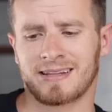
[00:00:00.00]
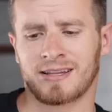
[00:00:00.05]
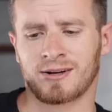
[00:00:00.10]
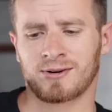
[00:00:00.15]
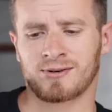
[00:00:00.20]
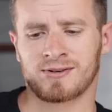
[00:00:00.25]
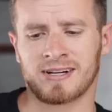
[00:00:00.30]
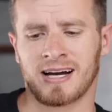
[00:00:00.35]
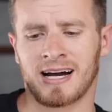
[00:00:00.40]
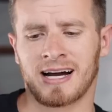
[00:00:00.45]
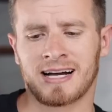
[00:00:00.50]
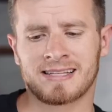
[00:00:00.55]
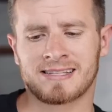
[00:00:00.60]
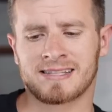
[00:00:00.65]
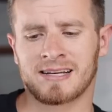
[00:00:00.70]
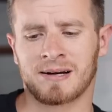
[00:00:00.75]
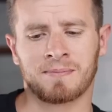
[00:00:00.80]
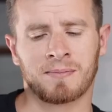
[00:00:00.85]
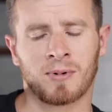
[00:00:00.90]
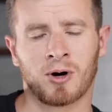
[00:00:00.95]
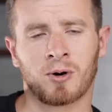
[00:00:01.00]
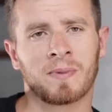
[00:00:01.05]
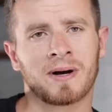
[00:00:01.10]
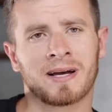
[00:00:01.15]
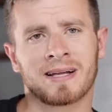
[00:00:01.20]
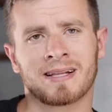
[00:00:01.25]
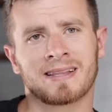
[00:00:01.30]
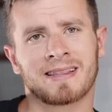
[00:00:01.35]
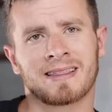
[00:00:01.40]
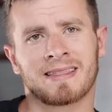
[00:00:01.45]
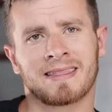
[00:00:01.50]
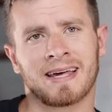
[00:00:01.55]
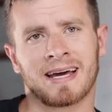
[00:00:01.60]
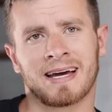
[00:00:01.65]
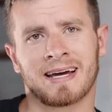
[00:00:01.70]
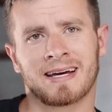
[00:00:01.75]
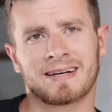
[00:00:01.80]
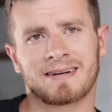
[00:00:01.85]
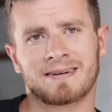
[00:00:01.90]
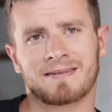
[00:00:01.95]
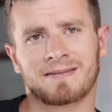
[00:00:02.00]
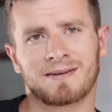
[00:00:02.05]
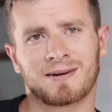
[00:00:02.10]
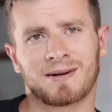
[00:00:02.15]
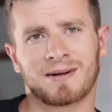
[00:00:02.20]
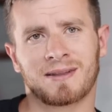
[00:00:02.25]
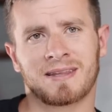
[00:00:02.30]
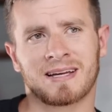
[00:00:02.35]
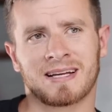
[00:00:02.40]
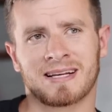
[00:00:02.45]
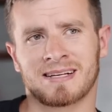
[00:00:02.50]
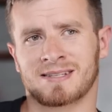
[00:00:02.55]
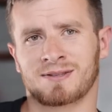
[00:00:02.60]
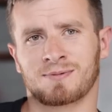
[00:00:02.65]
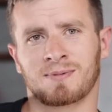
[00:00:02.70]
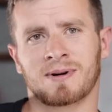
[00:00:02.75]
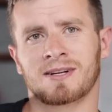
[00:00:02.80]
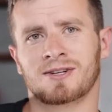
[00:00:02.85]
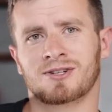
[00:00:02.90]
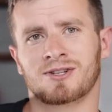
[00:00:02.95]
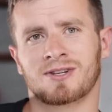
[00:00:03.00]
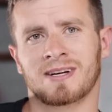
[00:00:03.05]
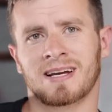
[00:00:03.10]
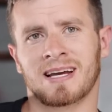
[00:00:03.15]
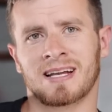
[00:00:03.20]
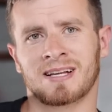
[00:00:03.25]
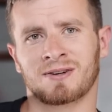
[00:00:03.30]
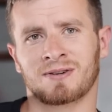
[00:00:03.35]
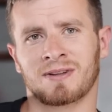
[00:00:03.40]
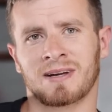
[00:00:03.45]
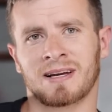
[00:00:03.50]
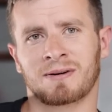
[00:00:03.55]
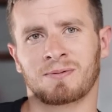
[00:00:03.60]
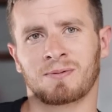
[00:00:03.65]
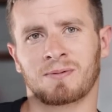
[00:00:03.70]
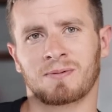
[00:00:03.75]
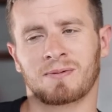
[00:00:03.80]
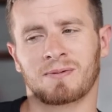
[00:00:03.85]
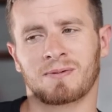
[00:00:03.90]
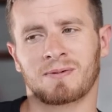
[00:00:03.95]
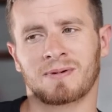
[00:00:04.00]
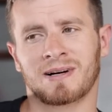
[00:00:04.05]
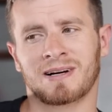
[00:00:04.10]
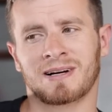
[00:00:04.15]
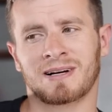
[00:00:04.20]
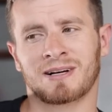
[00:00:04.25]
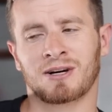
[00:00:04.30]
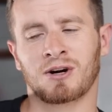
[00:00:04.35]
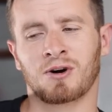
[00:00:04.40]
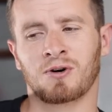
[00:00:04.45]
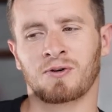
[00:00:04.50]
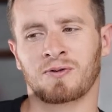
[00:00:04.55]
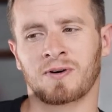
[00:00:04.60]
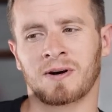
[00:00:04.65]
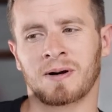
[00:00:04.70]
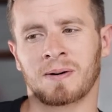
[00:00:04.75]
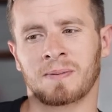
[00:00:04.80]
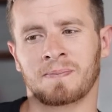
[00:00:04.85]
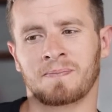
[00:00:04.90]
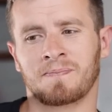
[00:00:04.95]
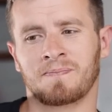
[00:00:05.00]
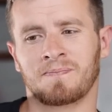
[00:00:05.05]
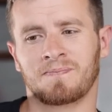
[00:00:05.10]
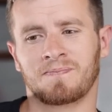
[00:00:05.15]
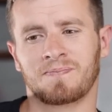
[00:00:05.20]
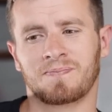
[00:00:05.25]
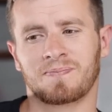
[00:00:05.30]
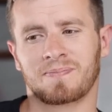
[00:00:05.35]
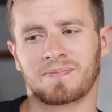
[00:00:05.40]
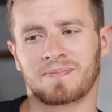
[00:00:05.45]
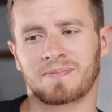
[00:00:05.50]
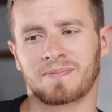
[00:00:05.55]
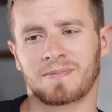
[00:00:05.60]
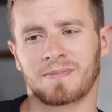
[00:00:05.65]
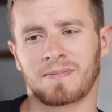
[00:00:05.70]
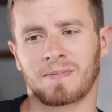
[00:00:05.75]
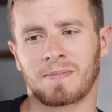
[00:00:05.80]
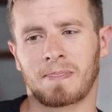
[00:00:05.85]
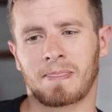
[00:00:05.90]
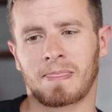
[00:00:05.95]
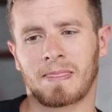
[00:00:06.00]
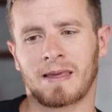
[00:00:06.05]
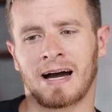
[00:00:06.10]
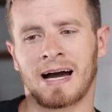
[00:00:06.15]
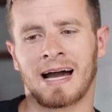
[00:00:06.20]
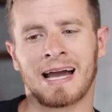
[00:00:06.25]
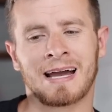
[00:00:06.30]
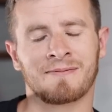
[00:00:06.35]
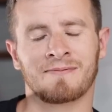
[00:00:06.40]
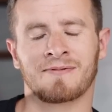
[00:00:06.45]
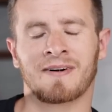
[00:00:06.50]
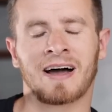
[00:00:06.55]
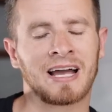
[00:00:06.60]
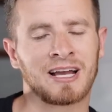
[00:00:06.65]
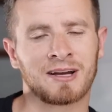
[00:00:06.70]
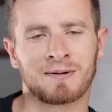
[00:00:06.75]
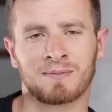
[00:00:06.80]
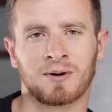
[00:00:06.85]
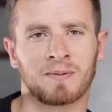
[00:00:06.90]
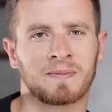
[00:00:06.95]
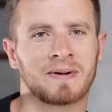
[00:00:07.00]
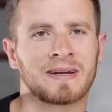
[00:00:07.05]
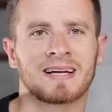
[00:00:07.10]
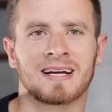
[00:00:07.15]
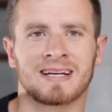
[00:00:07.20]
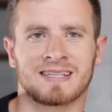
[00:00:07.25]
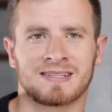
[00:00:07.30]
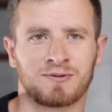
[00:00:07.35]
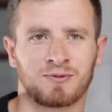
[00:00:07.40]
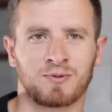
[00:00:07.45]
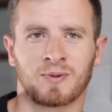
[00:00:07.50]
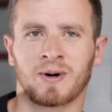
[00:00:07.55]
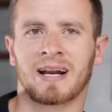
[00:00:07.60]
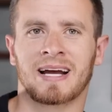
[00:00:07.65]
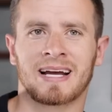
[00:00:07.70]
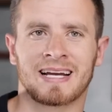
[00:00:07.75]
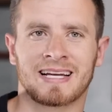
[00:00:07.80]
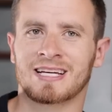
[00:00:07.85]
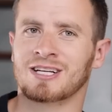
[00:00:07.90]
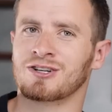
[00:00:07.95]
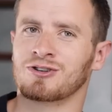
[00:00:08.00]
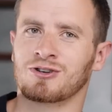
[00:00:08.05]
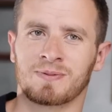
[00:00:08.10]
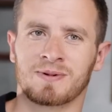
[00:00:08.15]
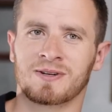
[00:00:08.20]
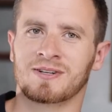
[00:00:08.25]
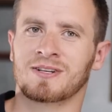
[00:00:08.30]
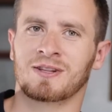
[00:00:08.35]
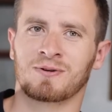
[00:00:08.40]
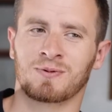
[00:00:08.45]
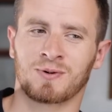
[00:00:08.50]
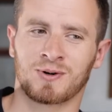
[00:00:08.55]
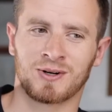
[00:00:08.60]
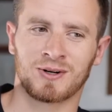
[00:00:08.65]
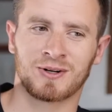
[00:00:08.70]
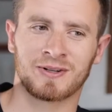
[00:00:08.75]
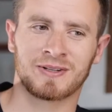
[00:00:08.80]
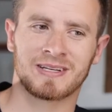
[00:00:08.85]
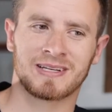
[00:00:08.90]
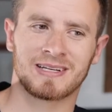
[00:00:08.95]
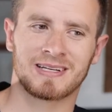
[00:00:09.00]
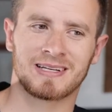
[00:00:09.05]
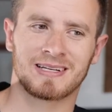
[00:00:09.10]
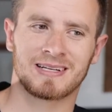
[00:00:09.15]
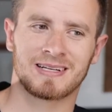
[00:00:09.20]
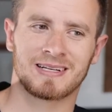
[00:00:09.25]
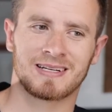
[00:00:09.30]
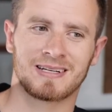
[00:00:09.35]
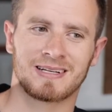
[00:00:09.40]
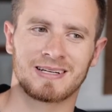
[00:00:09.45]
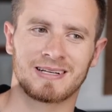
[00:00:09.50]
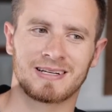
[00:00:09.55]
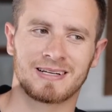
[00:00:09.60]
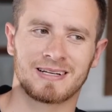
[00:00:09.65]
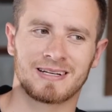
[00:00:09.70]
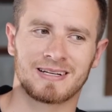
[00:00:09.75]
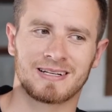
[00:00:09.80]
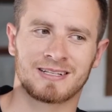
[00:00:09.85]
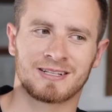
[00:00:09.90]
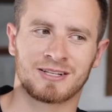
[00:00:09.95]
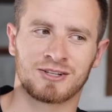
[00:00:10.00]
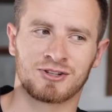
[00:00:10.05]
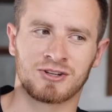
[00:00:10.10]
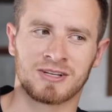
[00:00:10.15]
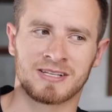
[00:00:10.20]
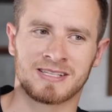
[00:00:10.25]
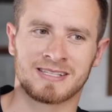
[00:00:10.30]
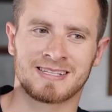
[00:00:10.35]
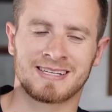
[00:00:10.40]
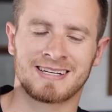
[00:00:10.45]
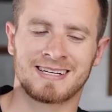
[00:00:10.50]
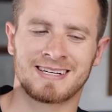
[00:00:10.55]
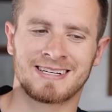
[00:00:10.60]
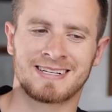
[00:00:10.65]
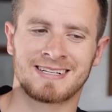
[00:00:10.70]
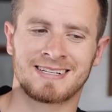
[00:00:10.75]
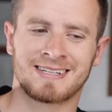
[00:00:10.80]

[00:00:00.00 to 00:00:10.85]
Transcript: There's not some moment that things switch and you're like, go from, I am valuable because of what I contribute to the world, to just,